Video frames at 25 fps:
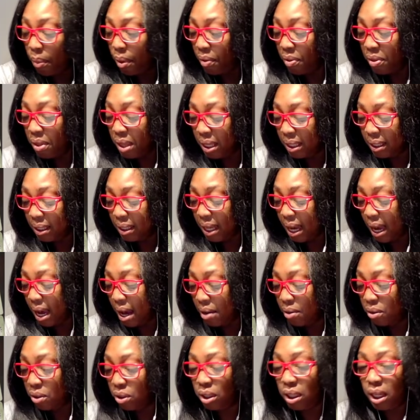this
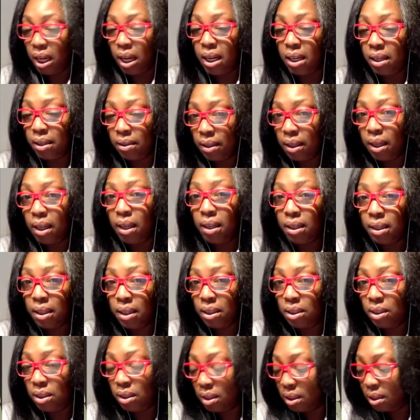house, and
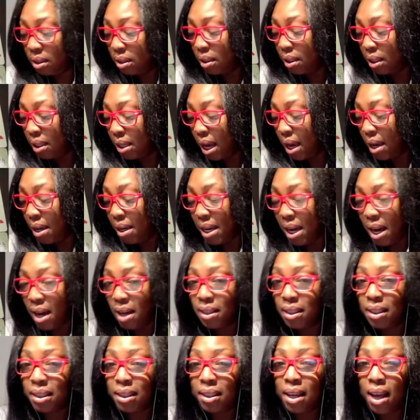it's a
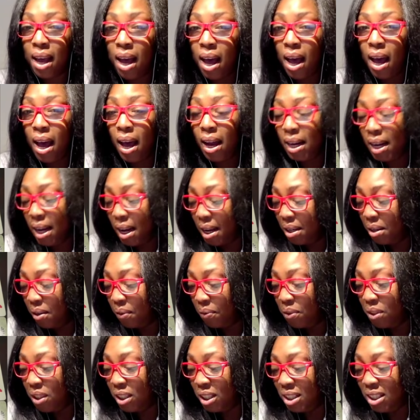yes, the end
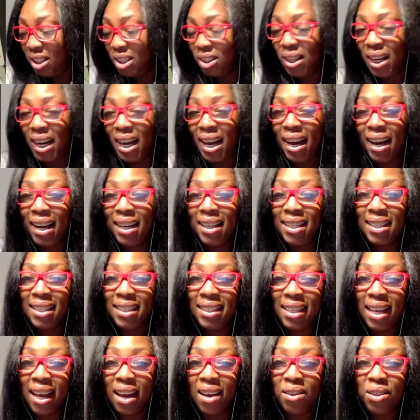of July,
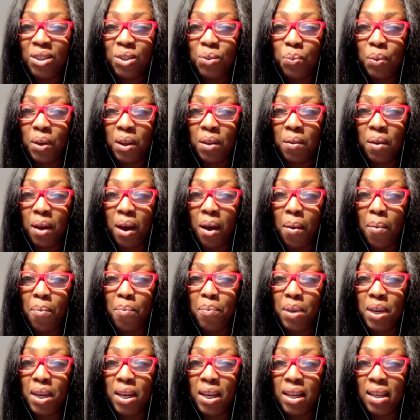this house will
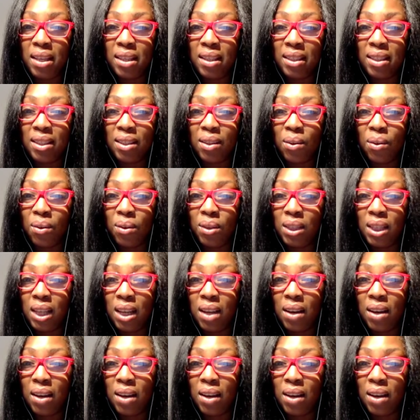be sold.